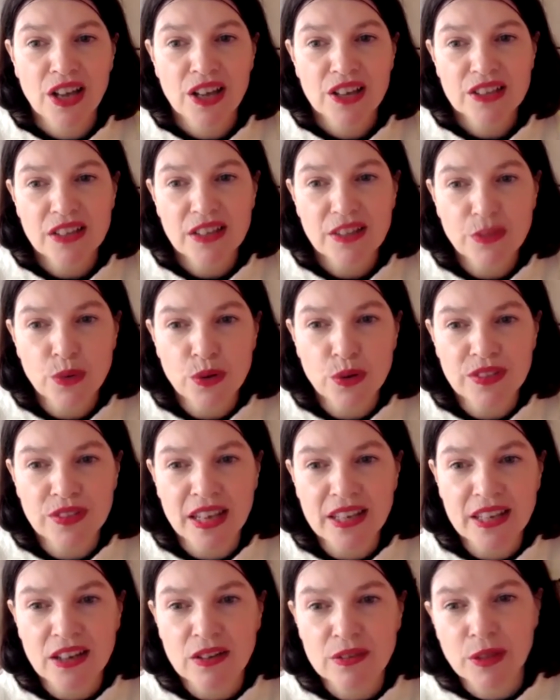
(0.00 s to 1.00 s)
So they thought
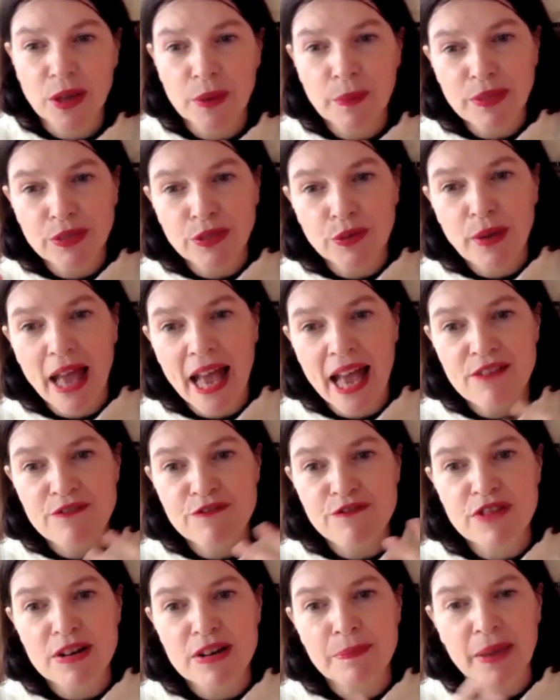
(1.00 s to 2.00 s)
they they went through
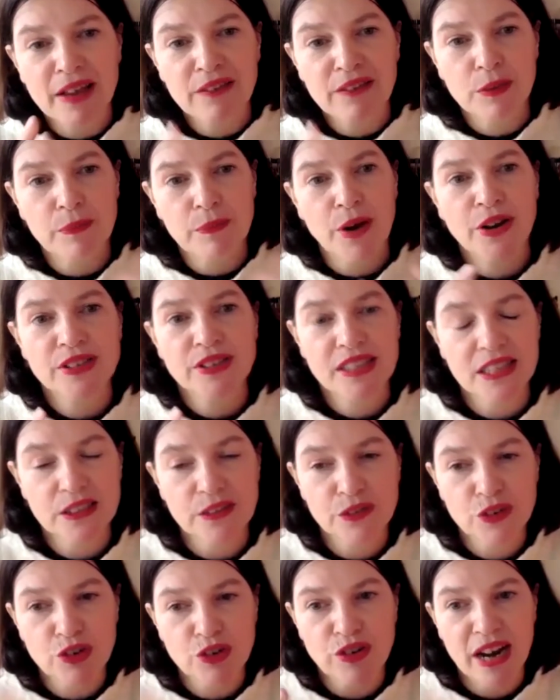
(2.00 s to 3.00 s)
every bit of the process
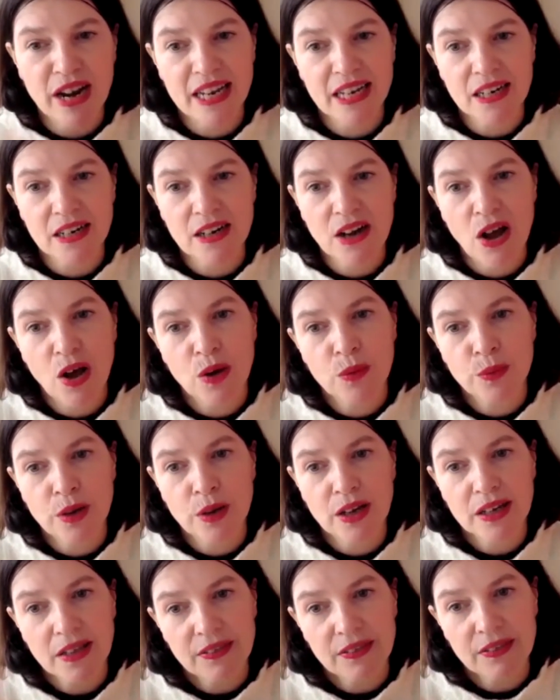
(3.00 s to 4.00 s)
of creating an
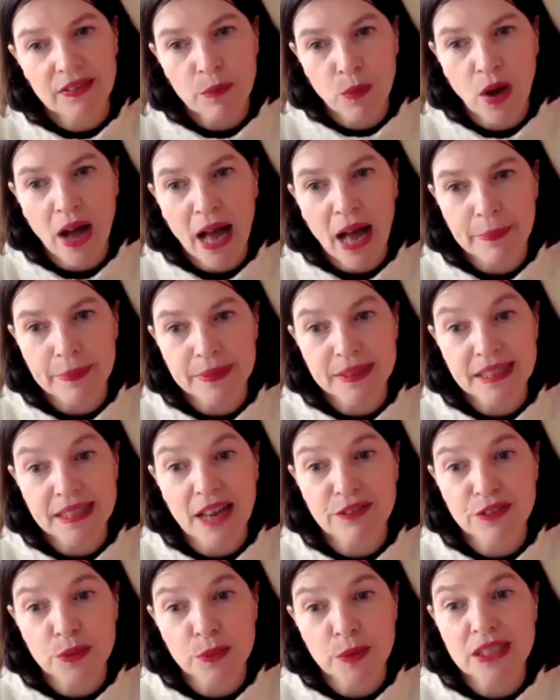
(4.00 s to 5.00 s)
artwork and then what happens
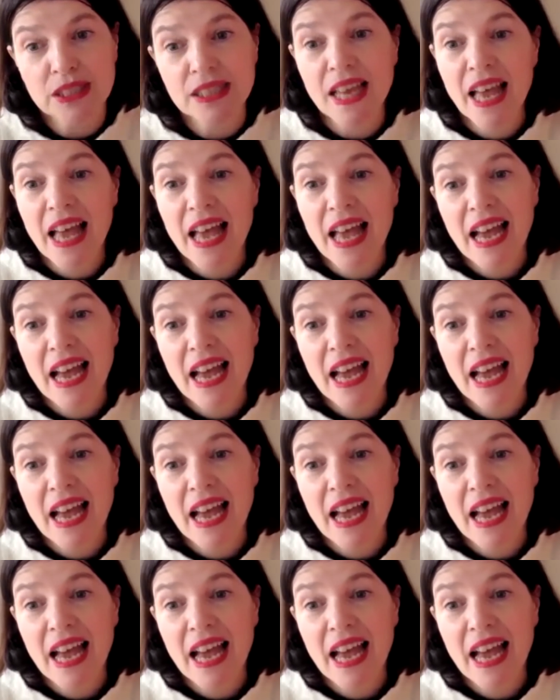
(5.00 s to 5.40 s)
afterwards.